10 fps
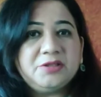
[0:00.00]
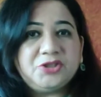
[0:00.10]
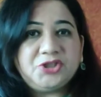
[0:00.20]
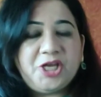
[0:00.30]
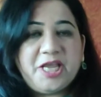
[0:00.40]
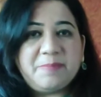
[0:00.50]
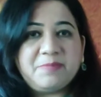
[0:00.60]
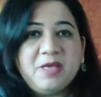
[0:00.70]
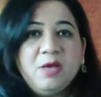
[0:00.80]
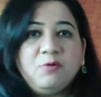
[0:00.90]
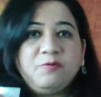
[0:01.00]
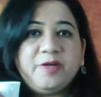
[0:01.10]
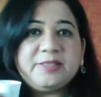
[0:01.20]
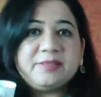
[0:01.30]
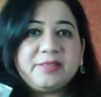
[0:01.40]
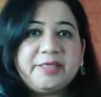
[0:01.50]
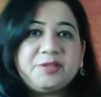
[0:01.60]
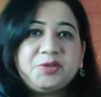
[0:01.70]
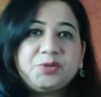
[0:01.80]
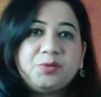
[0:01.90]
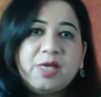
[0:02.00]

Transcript: shape fits into